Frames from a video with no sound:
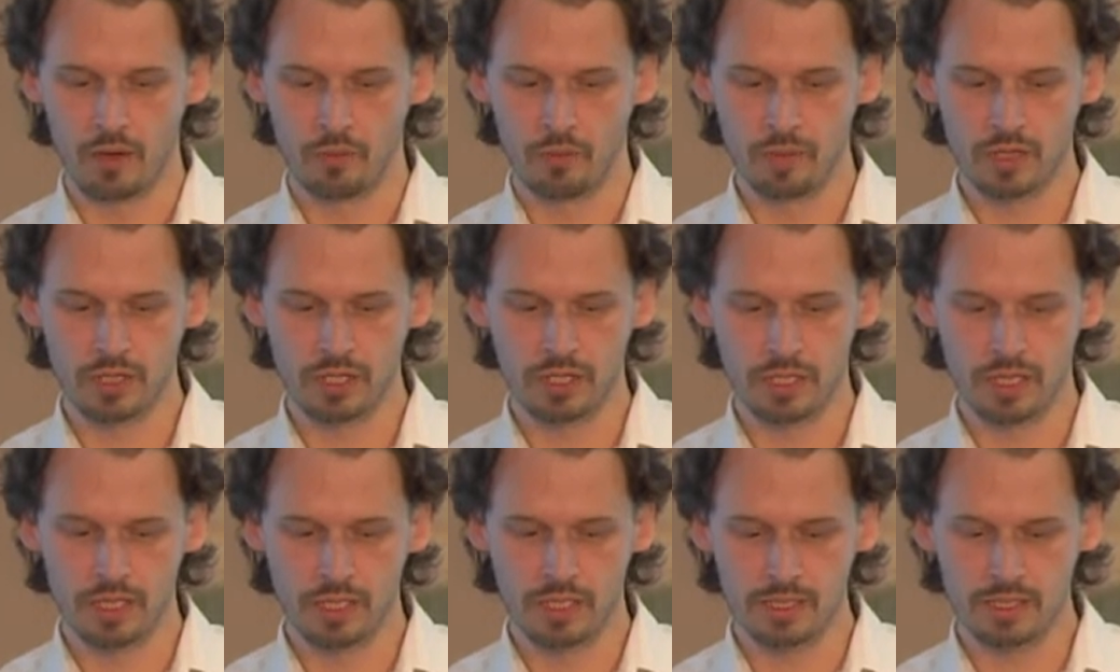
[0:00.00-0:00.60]

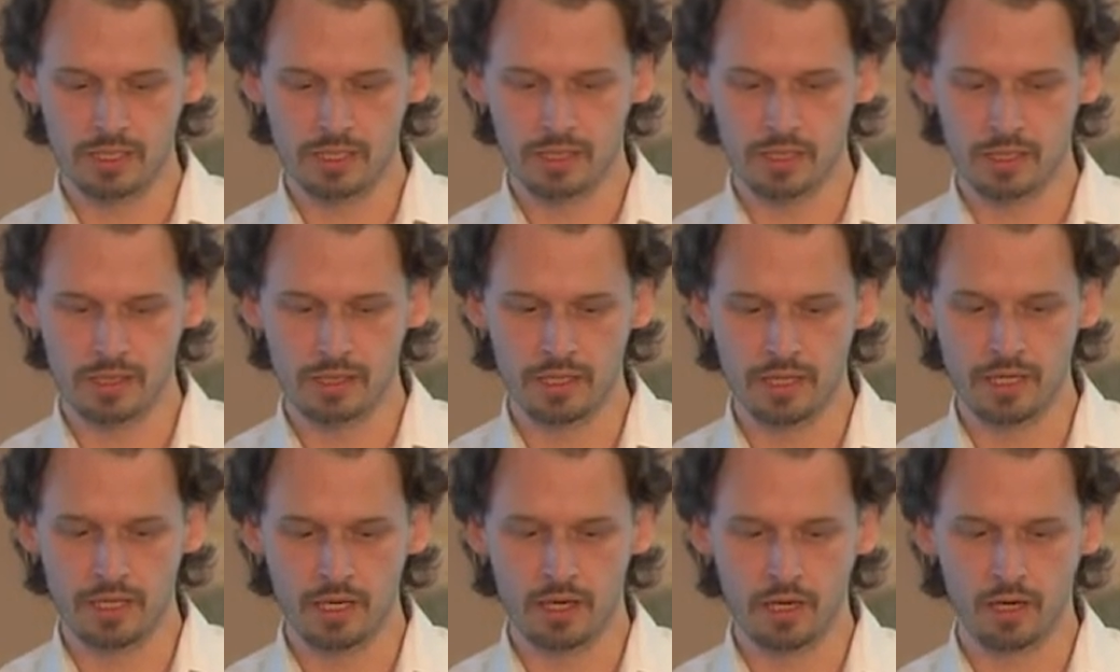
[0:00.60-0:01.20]
which is
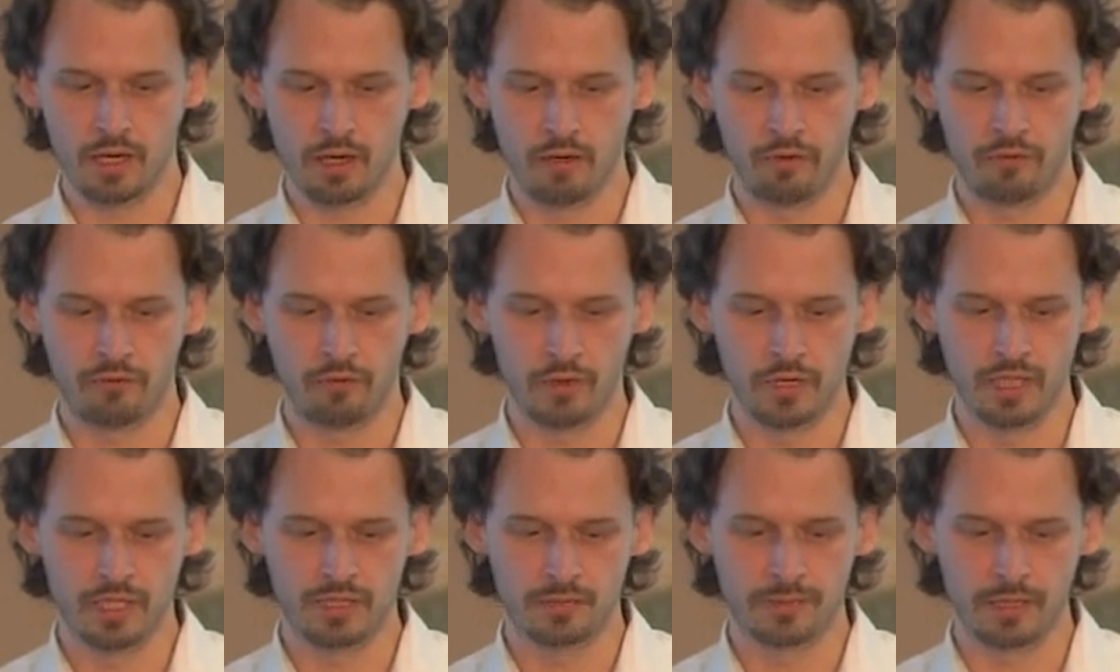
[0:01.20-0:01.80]
the
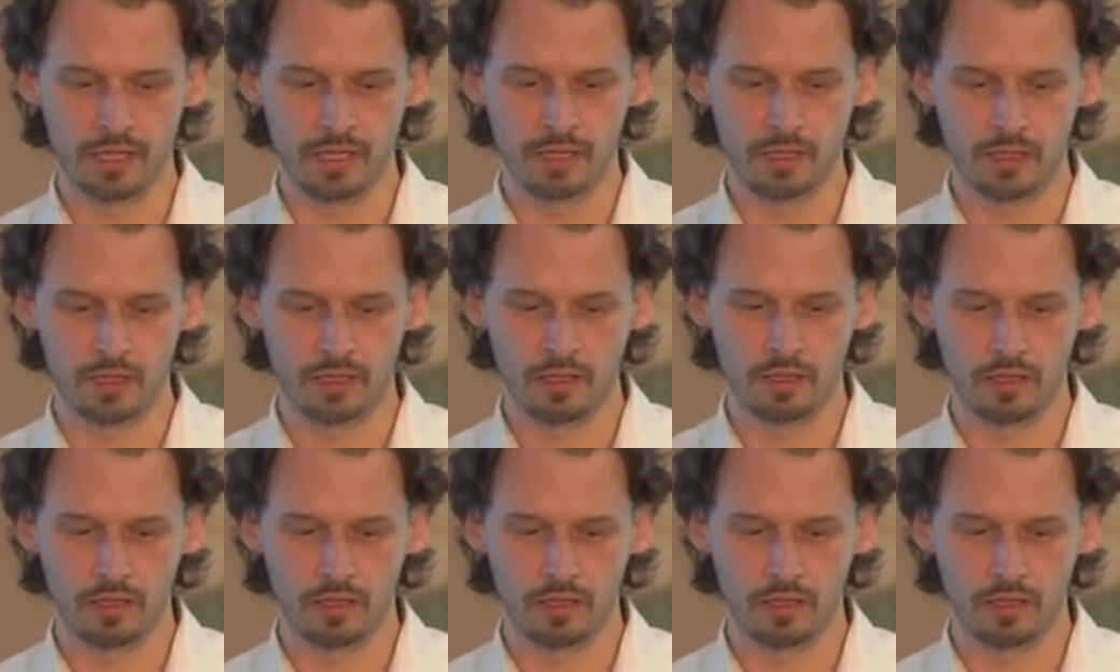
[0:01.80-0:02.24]
voicemail